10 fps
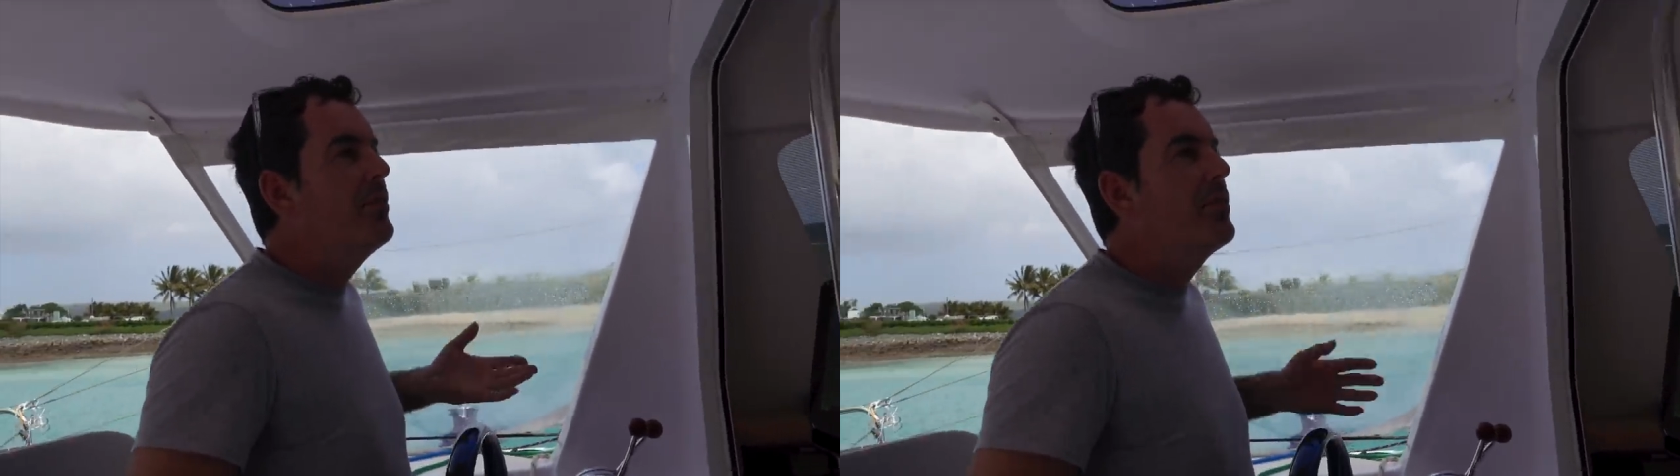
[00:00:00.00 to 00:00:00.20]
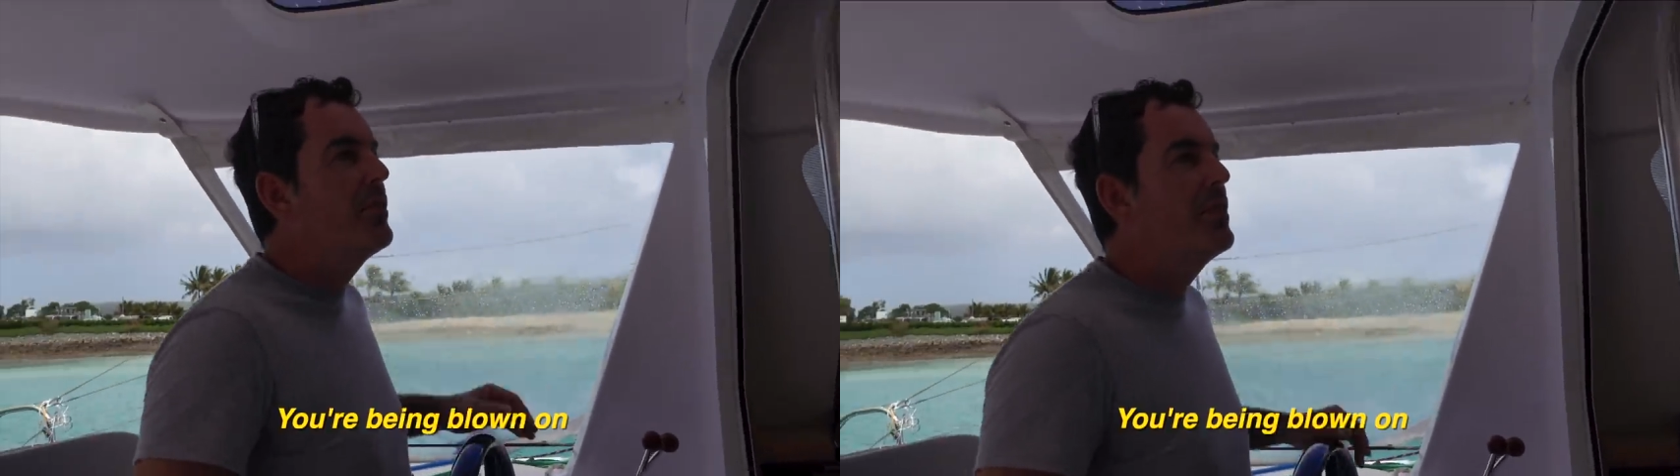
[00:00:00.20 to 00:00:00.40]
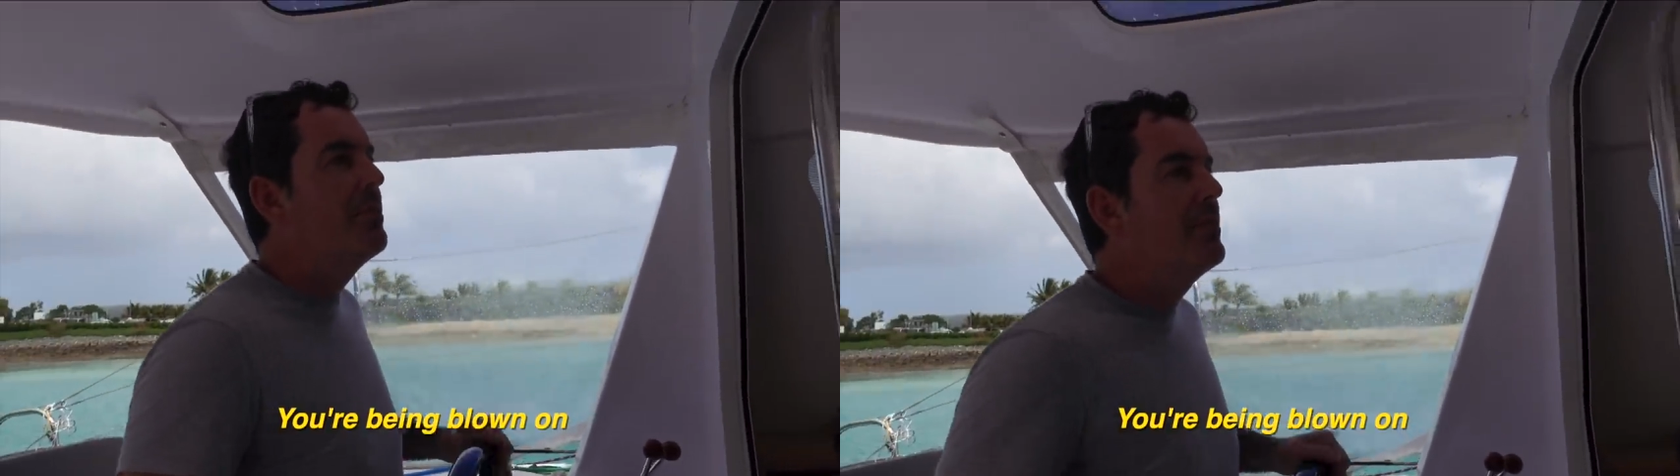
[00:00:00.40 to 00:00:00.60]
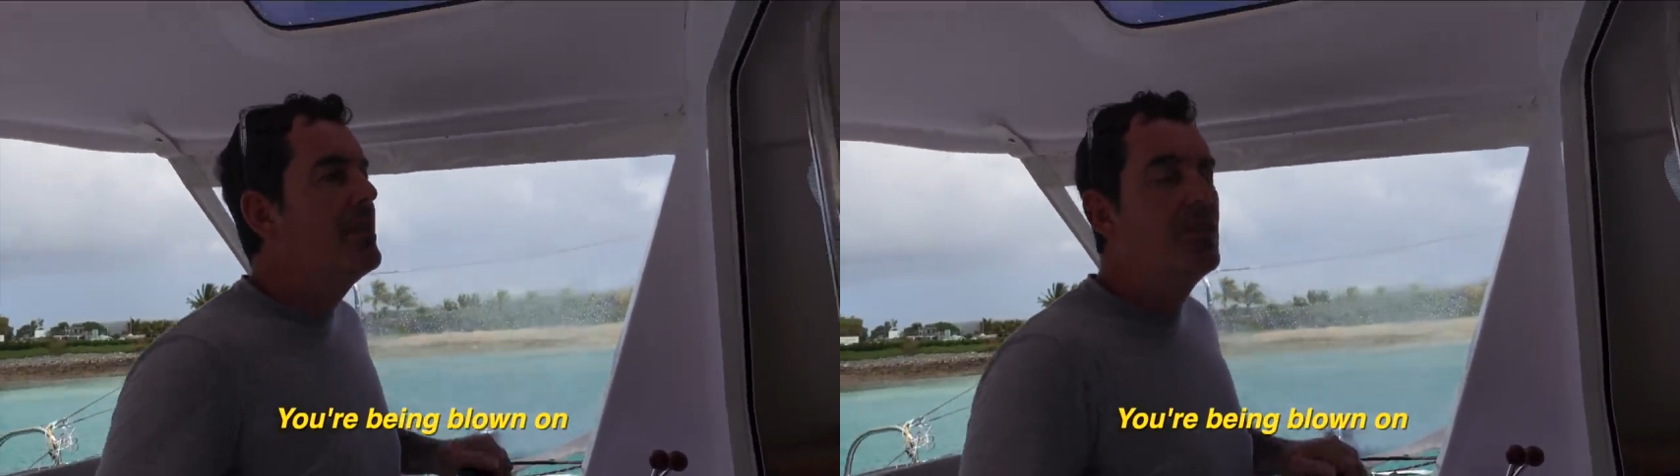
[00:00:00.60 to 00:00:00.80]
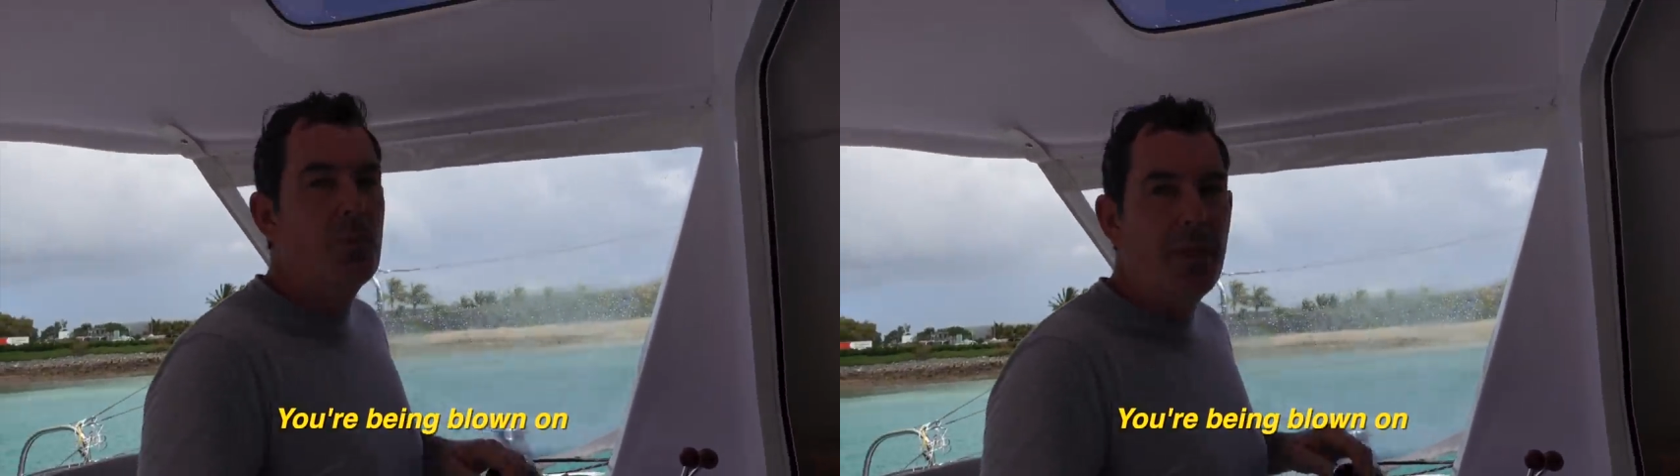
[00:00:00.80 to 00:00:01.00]
being blown
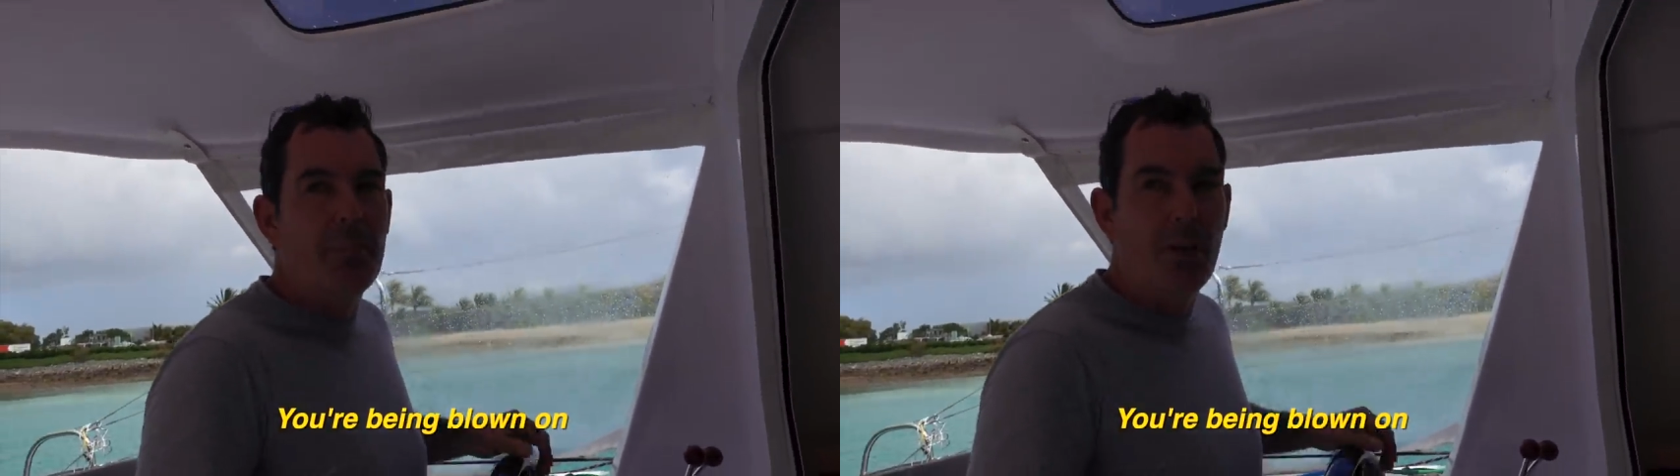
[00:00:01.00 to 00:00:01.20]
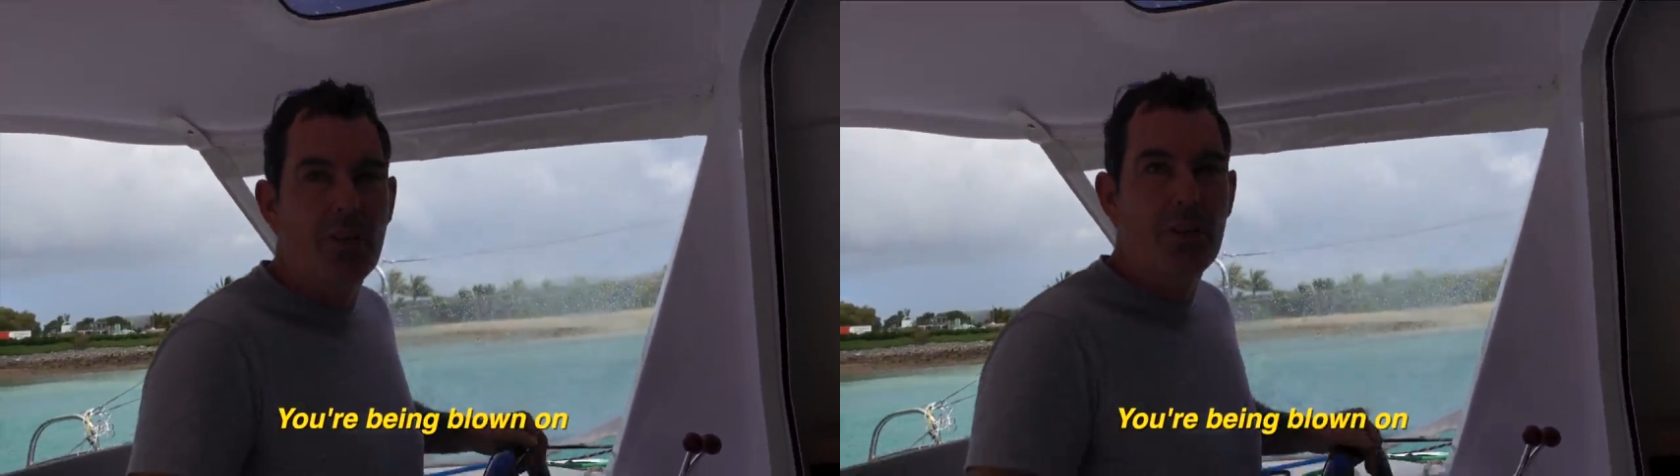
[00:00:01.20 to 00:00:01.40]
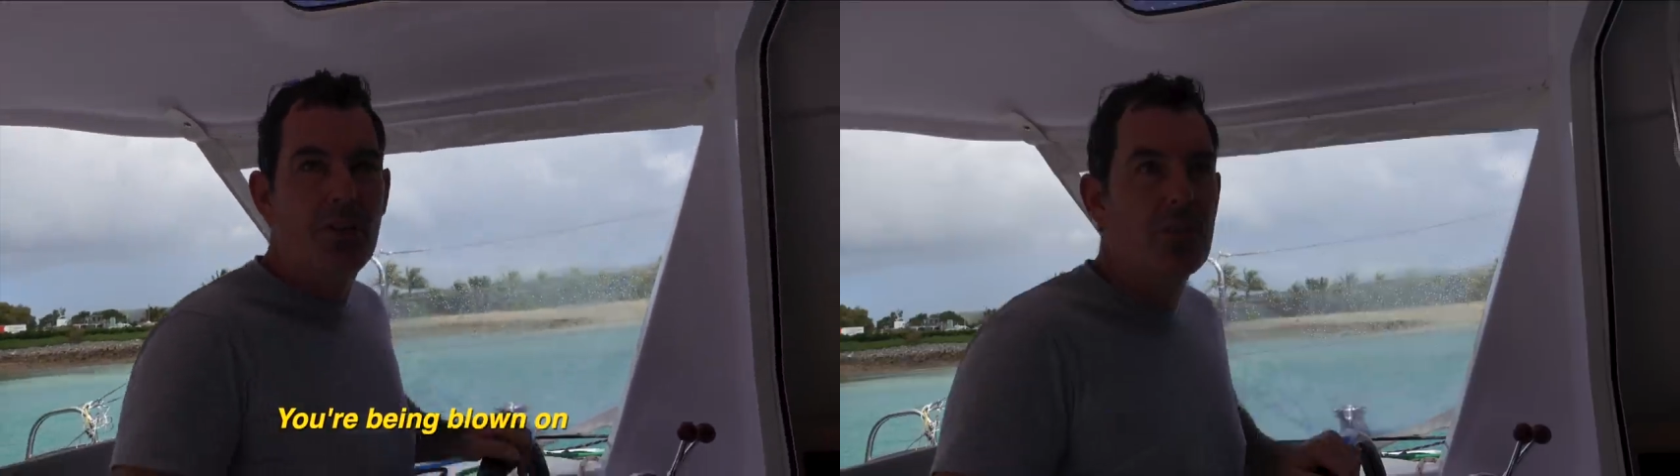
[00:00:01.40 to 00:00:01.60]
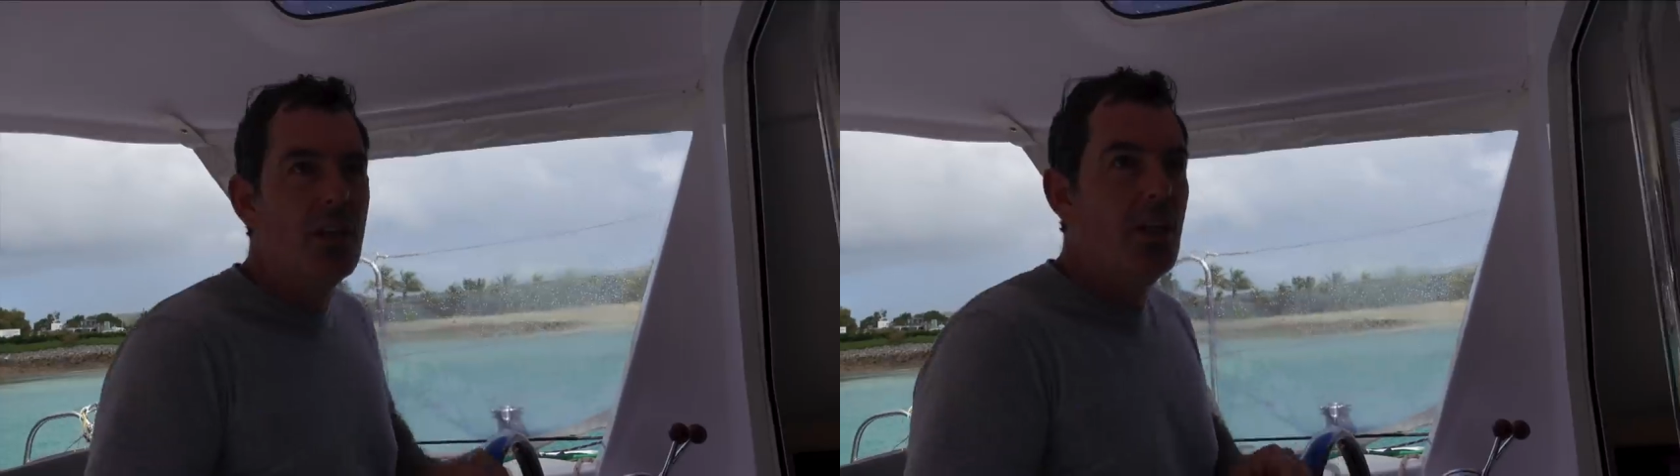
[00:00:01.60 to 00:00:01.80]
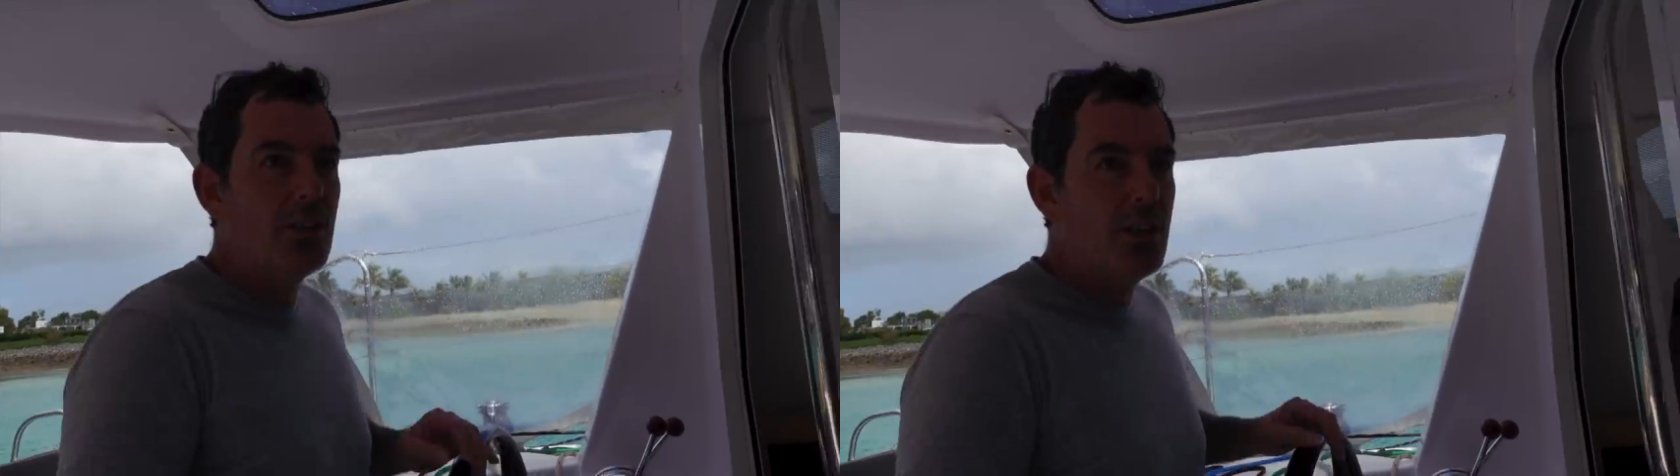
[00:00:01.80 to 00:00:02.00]
on. Yeah,
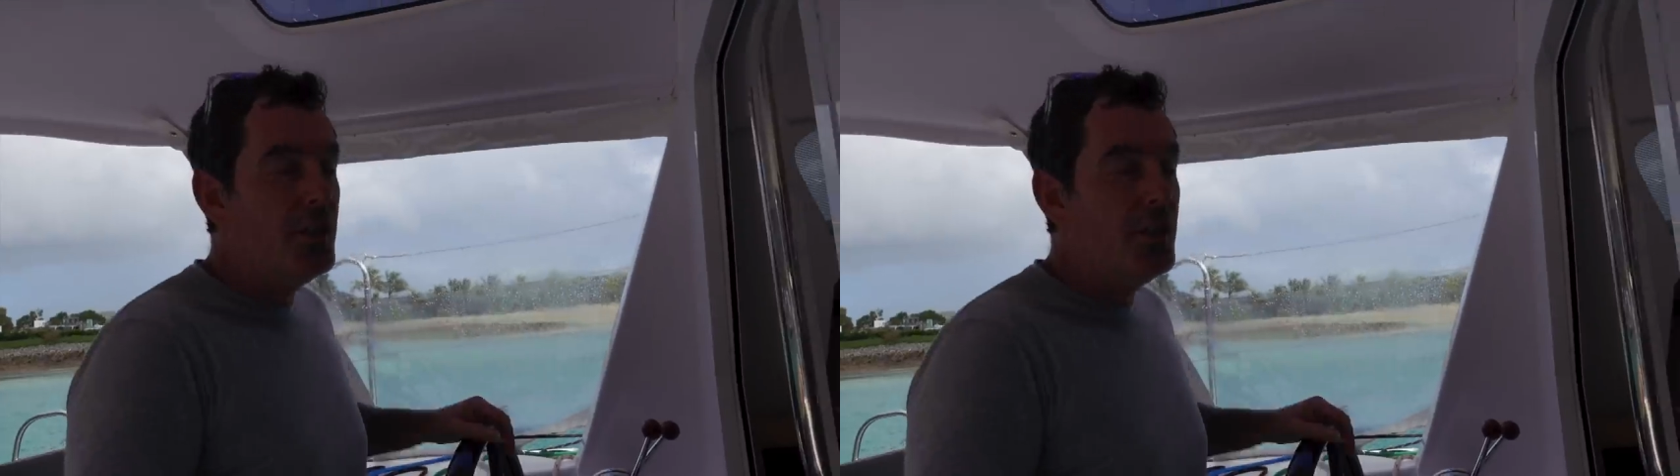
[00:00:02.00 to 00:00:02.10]
exactly.